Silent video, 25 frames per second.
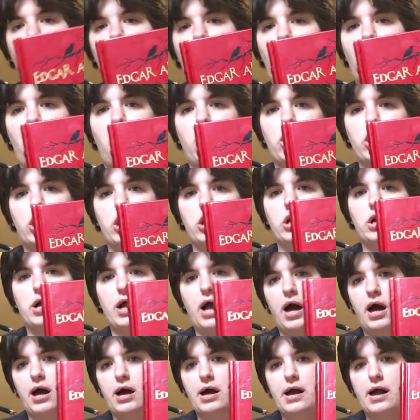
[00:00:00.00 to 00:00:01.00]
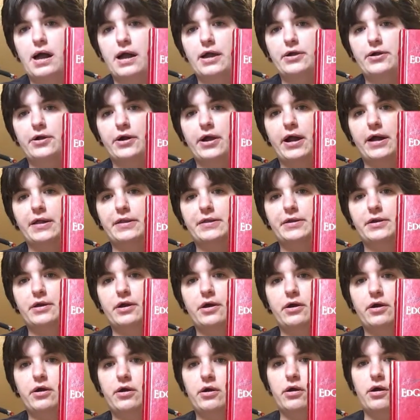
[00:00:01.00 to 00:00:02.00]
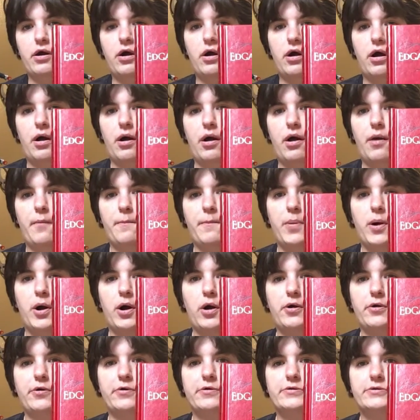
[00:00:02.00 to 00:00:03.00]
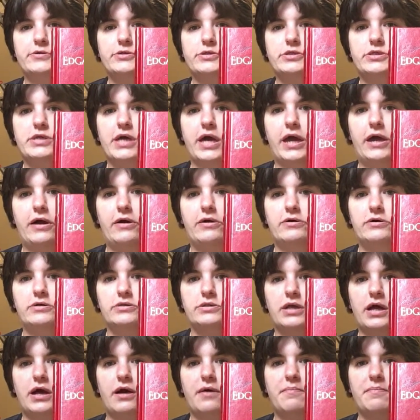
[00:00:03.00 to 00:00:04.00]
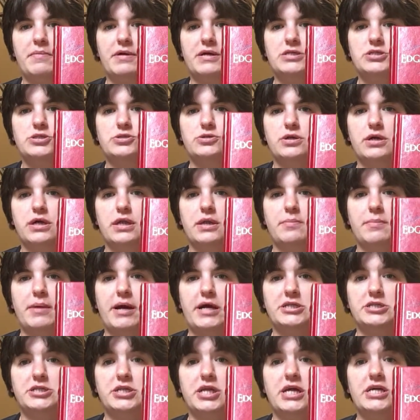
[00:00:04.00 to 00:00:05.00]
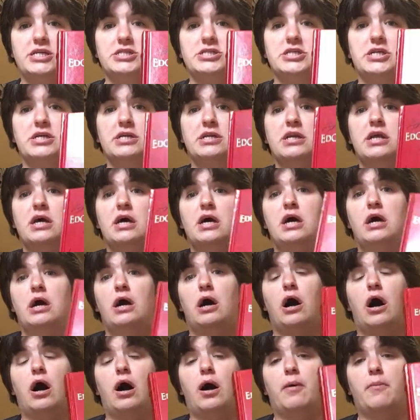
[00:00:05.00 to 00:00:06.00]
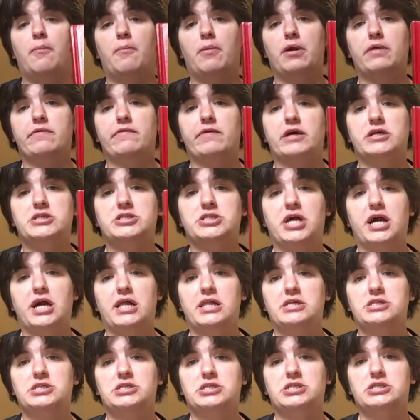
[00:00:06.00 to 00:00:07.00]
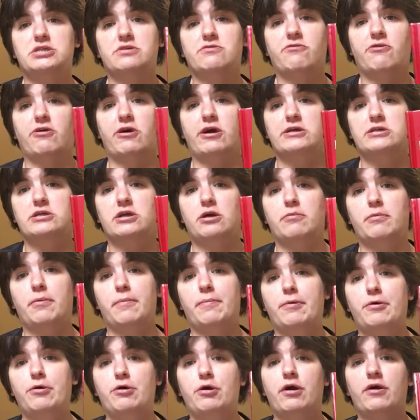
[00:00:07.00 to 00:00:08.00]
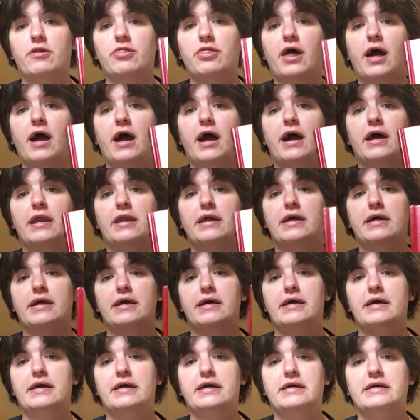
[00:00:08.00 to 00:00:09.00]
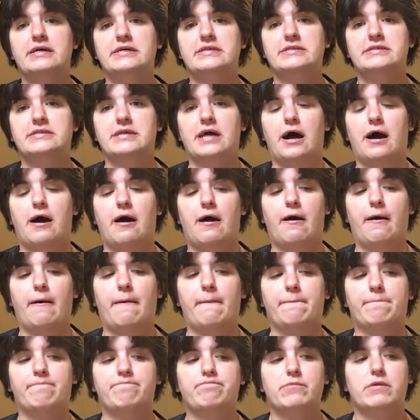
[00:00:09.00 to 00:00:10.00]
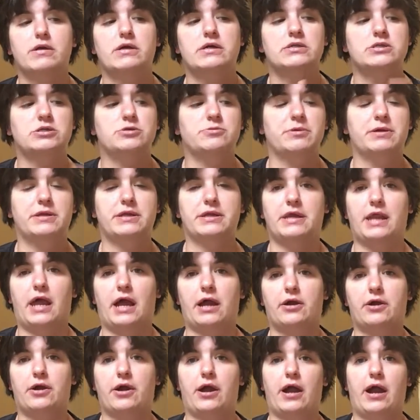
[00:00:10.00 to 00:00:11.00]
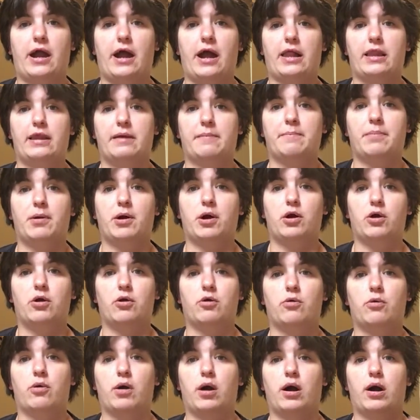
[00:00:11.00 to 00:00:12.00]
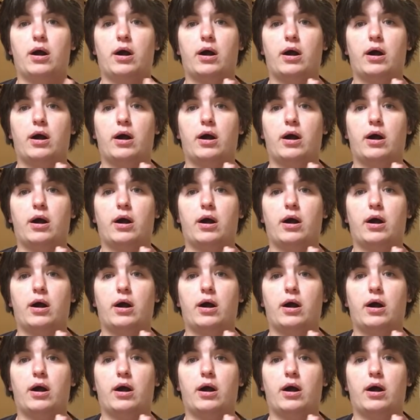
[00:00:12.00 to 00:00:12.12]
our Edgar Allan Poe's Tales of Mystery and Imagination. One of our challenges for October Bookathon is to read an Edgar Allan Poe